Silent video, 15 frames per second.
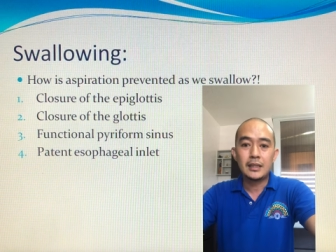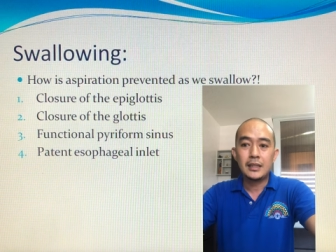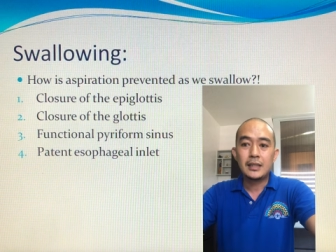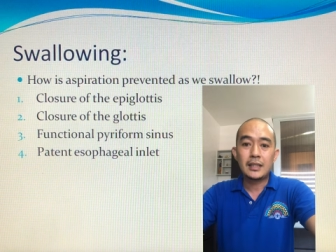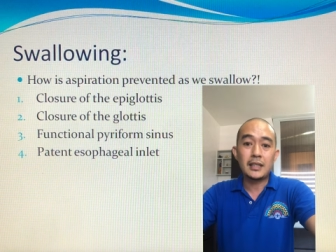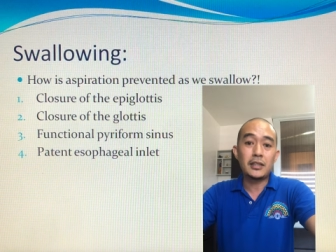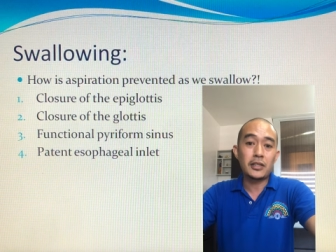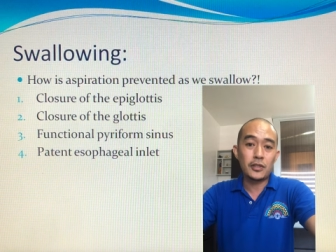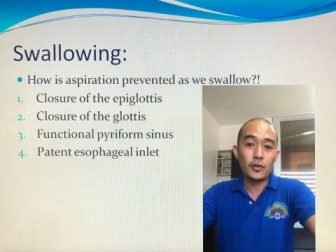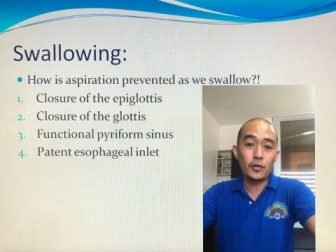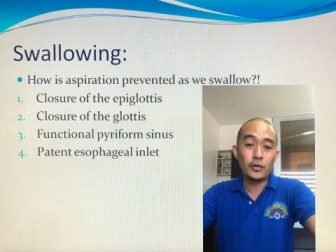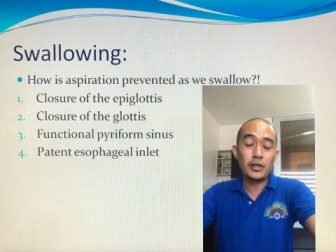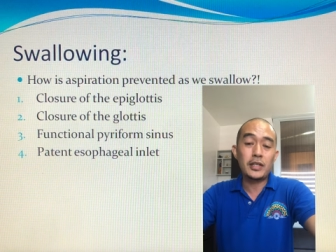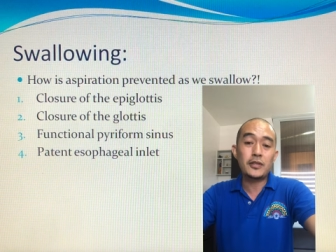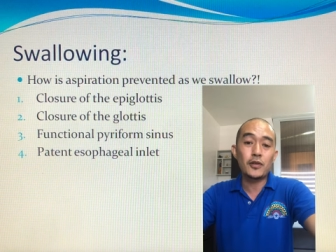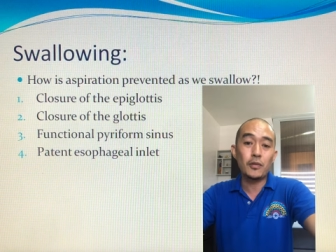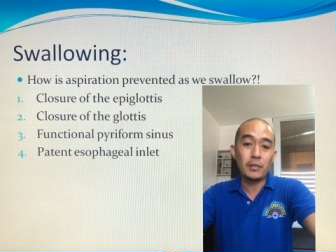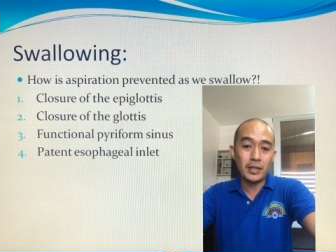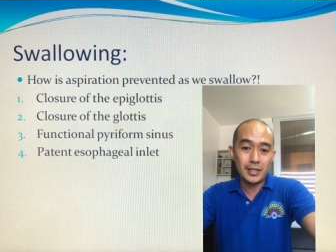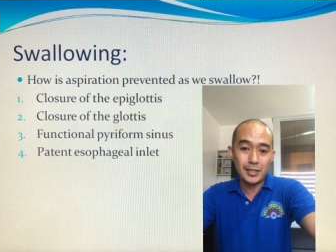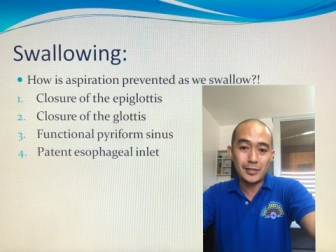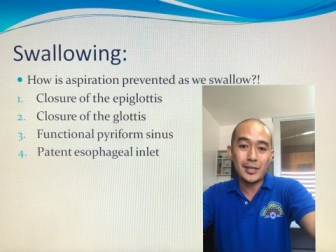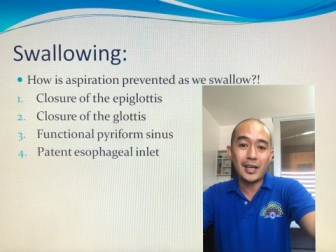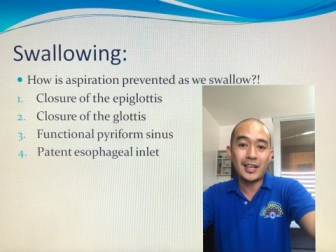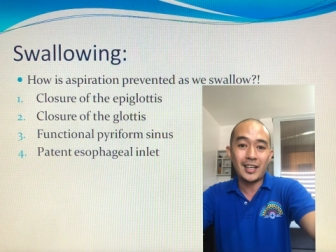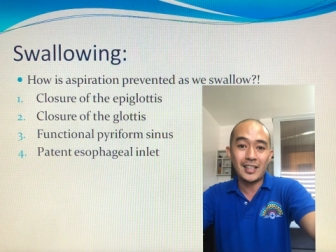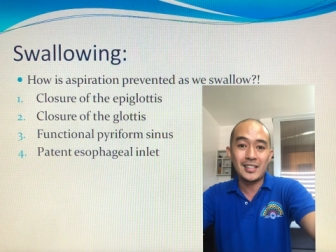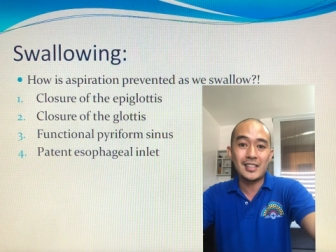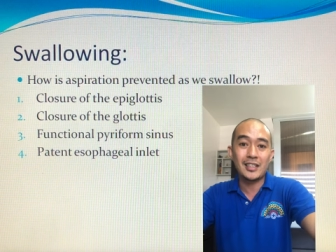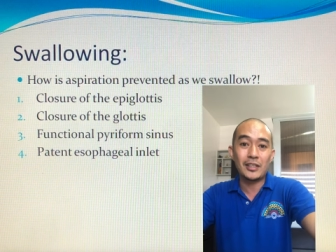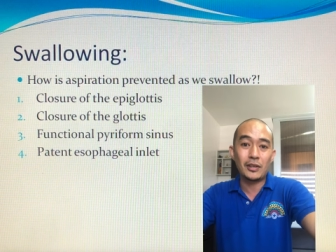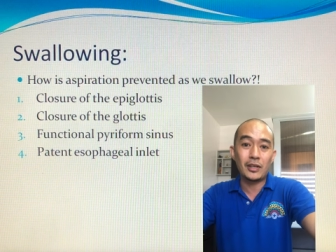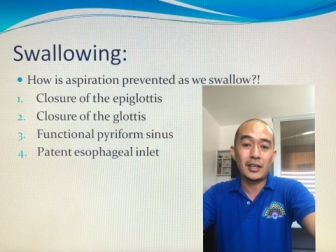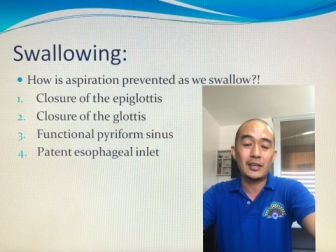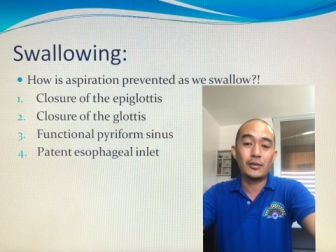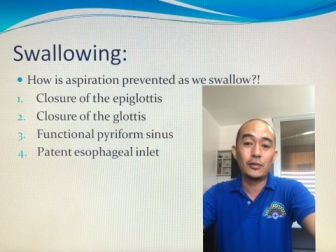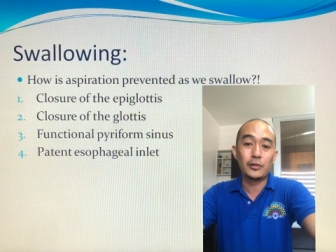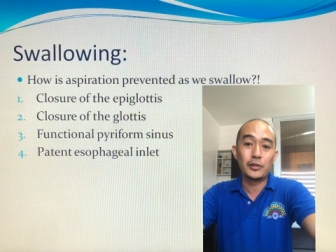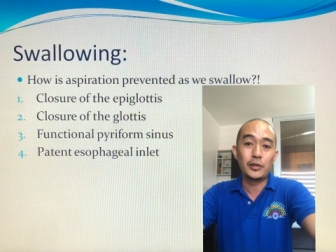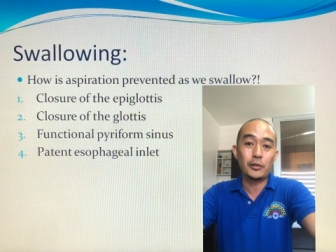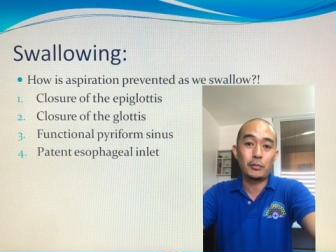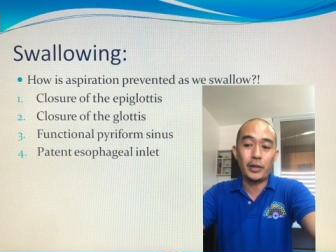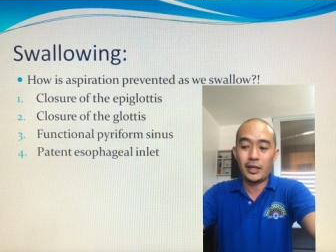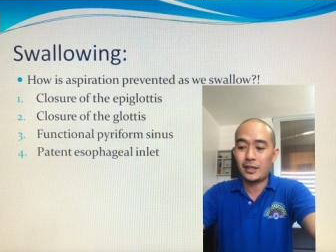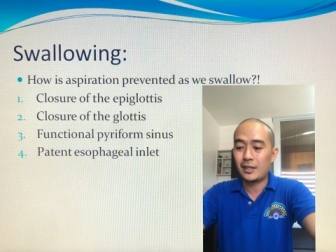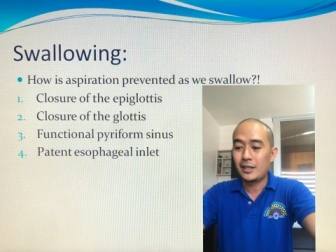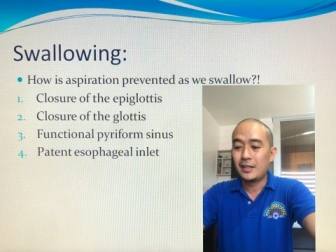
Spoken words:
Okay, there's only so much seconds that you can hold your breath.